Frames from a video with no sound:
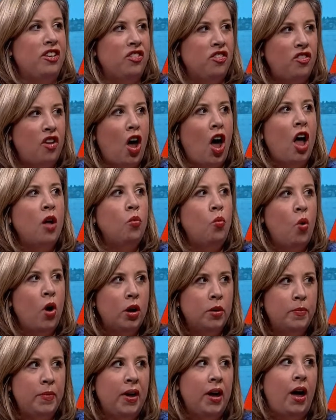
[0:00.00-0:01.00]
Right. It's not
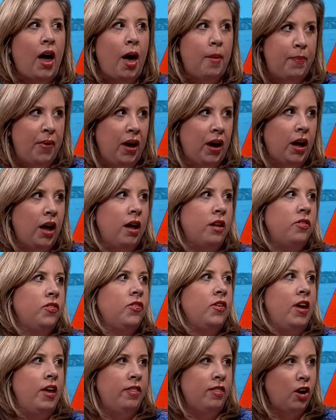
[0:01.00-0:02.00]
one big epic.
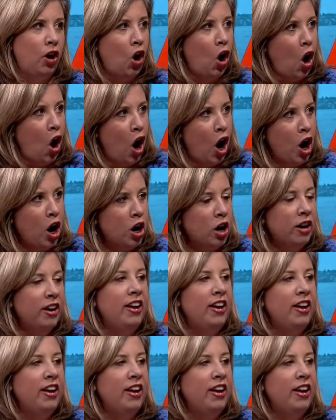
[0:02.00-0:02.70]
It's in the car